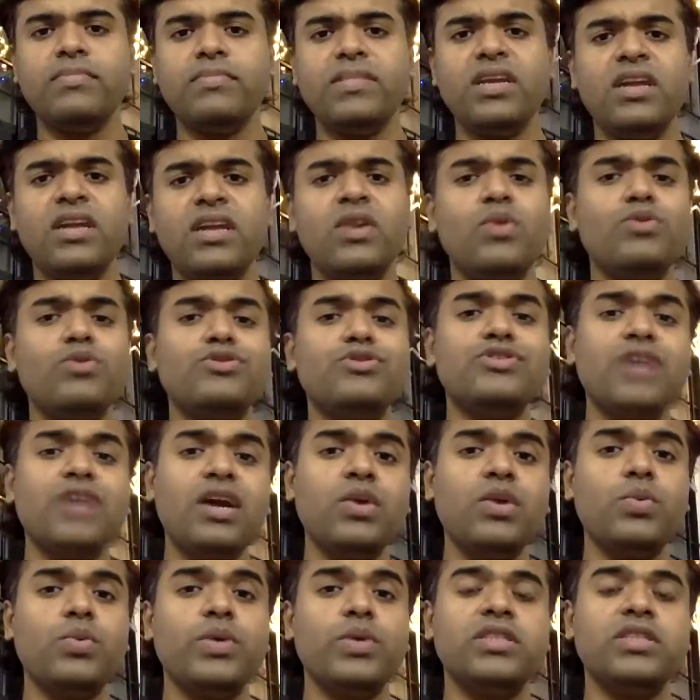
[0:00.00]
Now, to
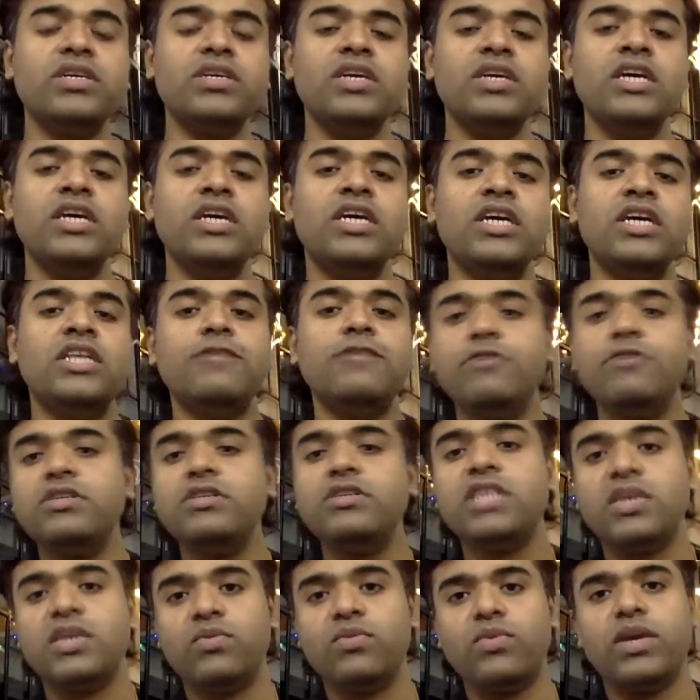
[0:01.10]
start with, the first
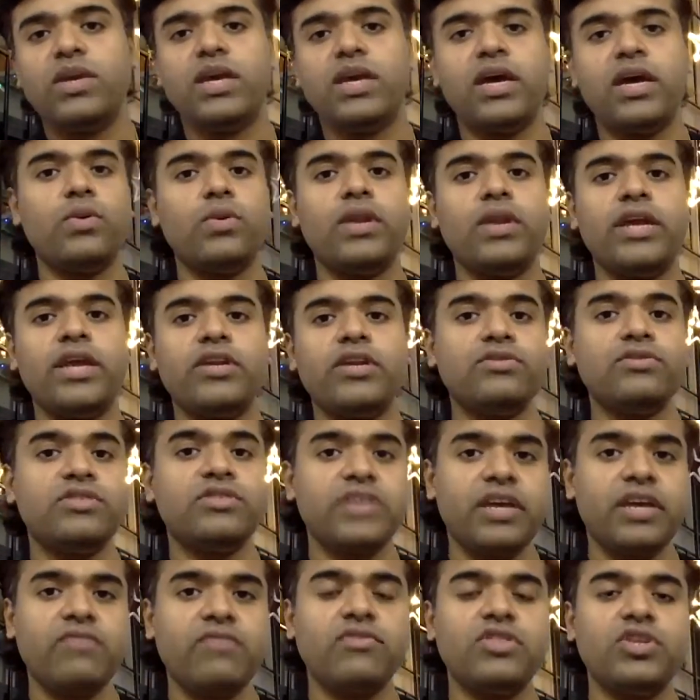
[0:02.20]
thing I would like to
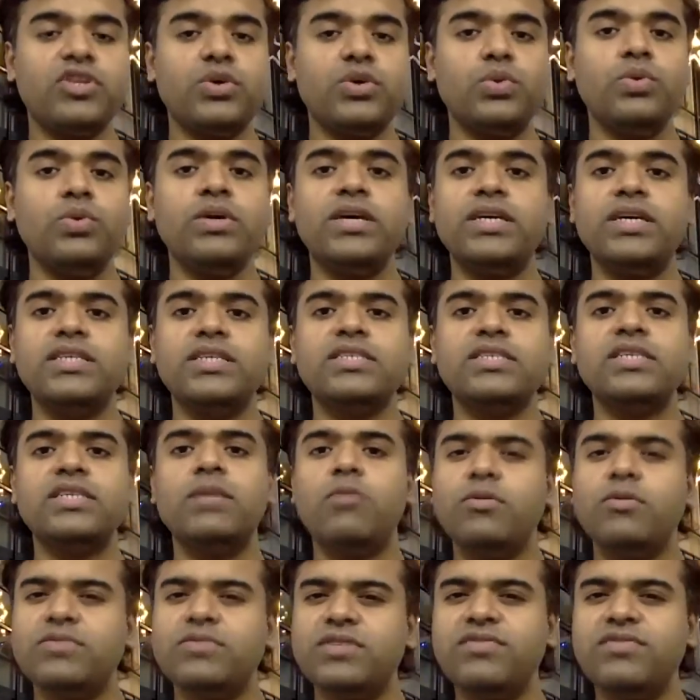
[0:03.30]
share with you is some
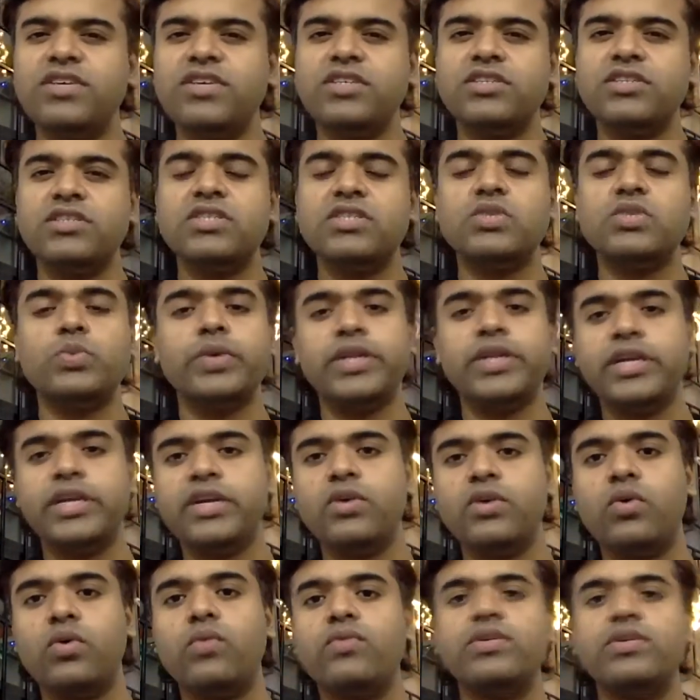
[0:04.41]
observations we did
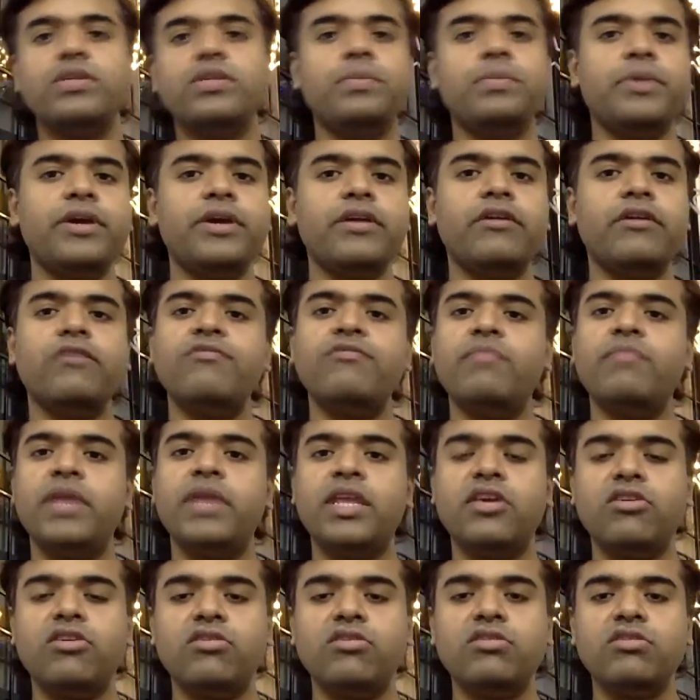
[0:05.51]
over the period of many
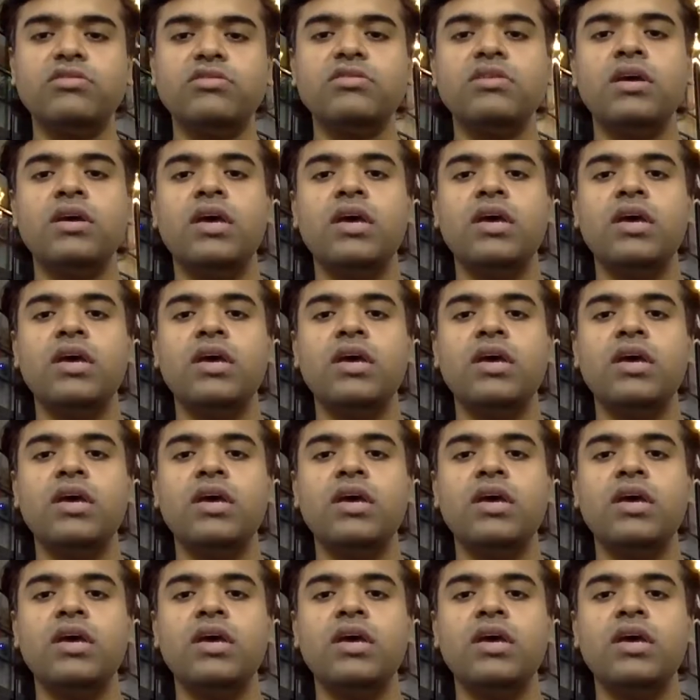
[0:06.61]
years.